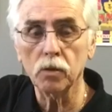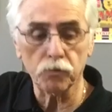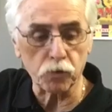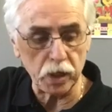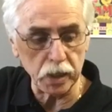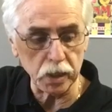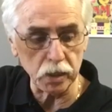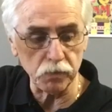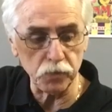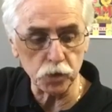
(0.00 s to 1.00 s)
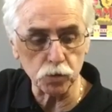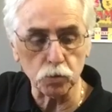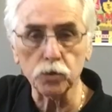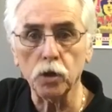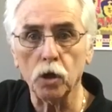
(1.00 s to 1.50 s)
fretting individual
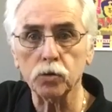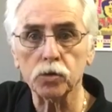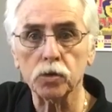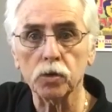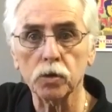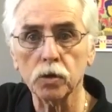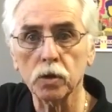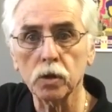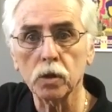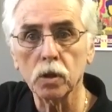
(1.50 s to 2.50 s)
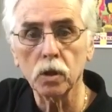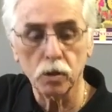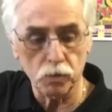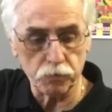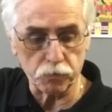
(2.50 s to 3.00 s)
notes,
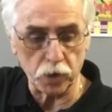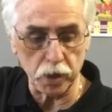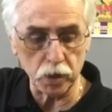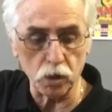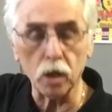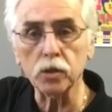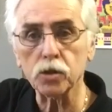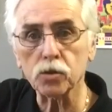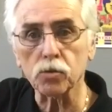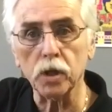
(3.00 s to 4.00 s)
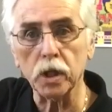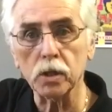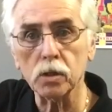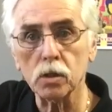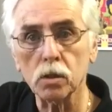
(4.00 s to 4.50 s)
fretting all the
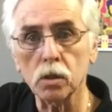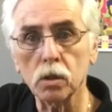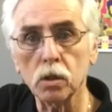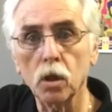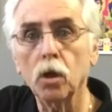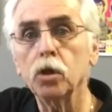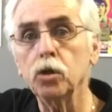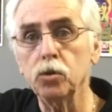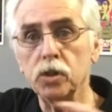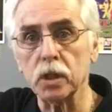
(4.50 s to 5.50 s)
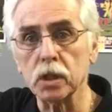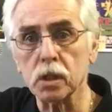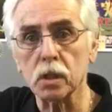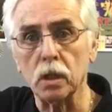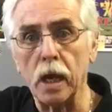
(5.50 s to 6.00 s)
strings, using a
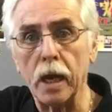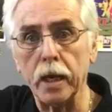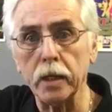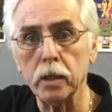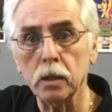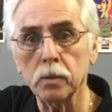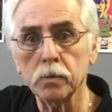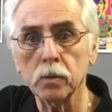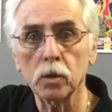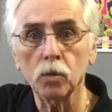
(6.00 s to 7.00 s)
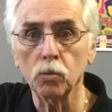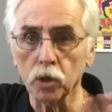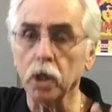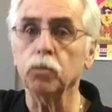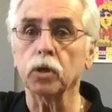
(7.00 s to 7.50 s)
slide. We're
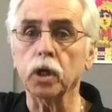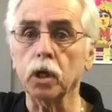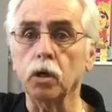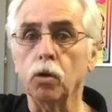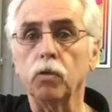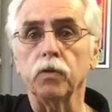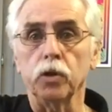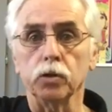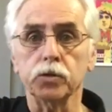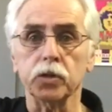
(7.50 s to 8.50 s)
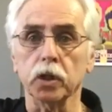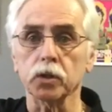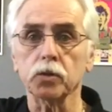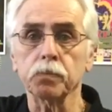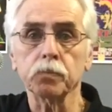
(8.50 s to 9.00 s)
going to go over those
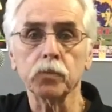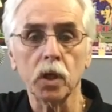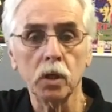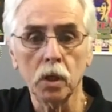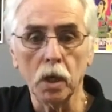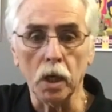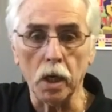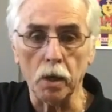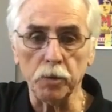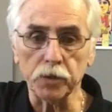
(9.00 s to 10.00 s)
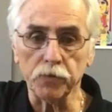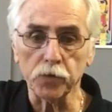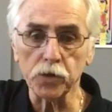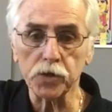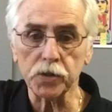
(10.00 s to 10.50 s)
things. But the
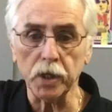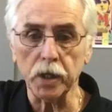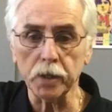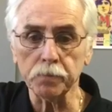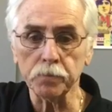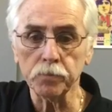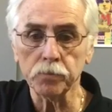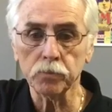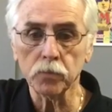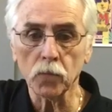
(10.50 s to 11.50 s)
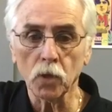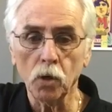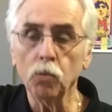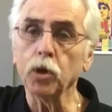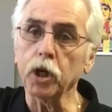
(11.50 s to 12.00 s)
first thing
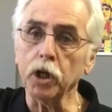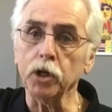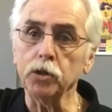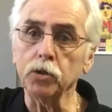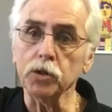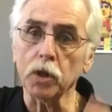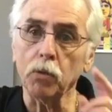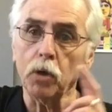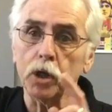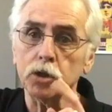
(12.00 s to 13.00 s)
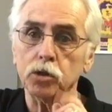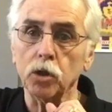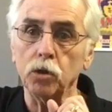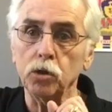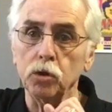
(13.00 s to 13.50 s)
we're going to do is I want to
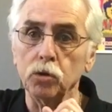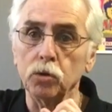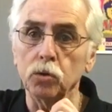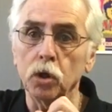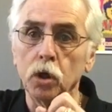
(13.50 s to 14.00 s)
show you